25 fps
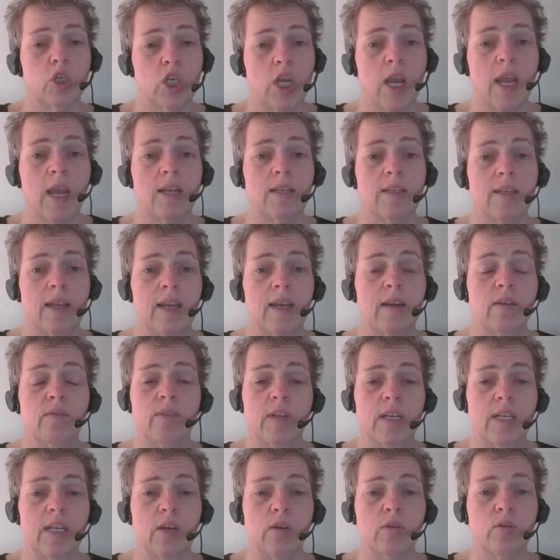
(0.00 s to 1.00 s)
share their
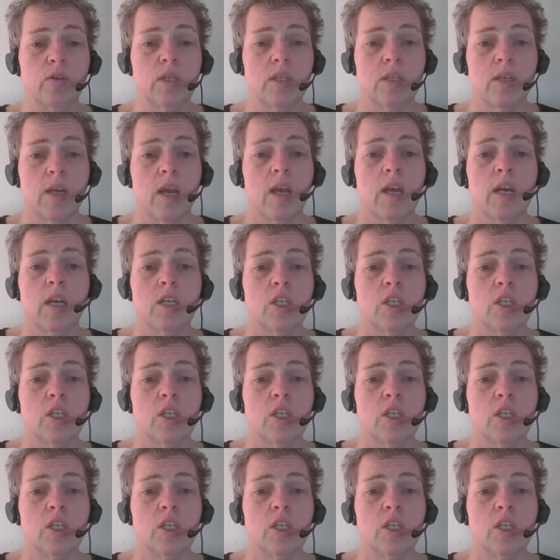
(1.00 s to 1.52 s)
videos,